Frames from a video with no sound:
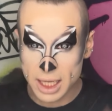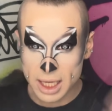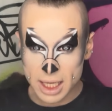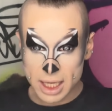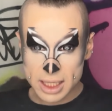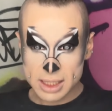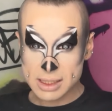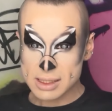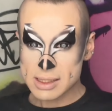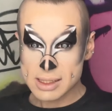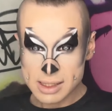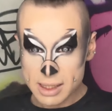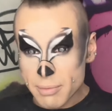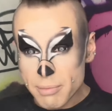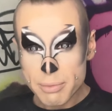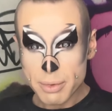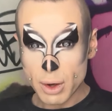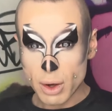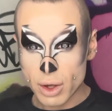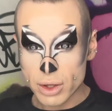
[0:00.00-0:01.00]
it's
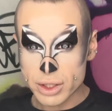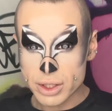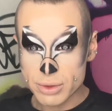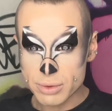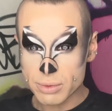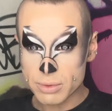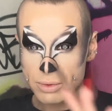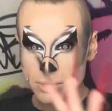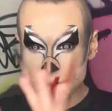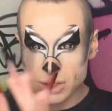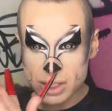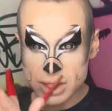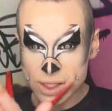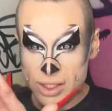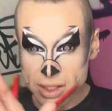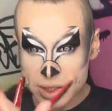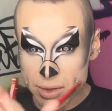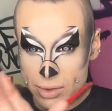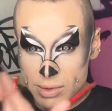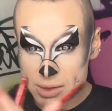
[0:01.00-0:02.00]
simple. You just
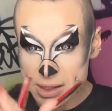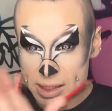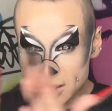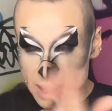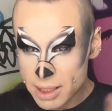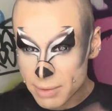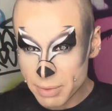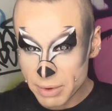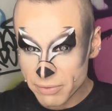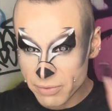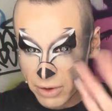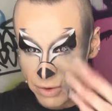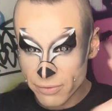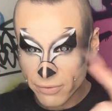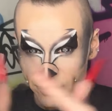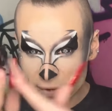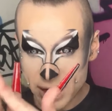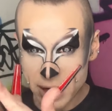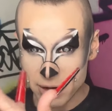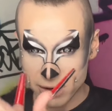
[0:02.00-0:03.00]
use the tip of your
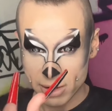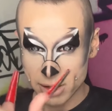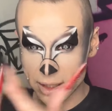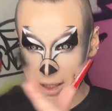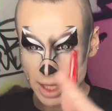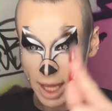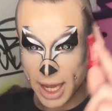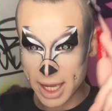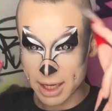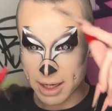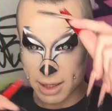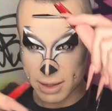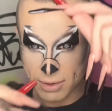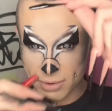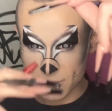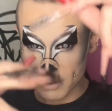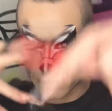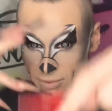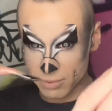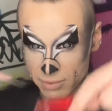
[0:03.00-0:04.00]
finger, like
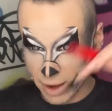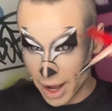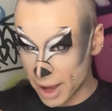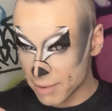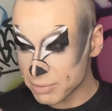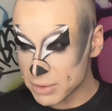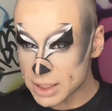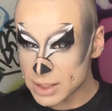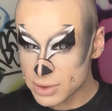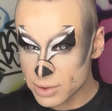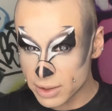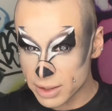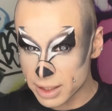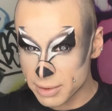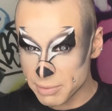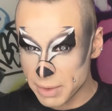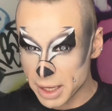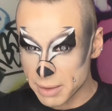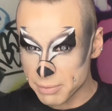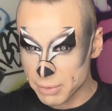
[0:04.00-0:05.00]
wrap the
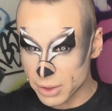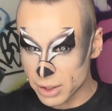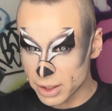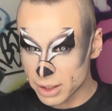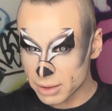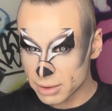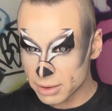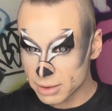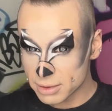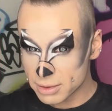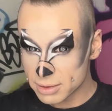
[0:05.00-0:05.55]
toilet paper.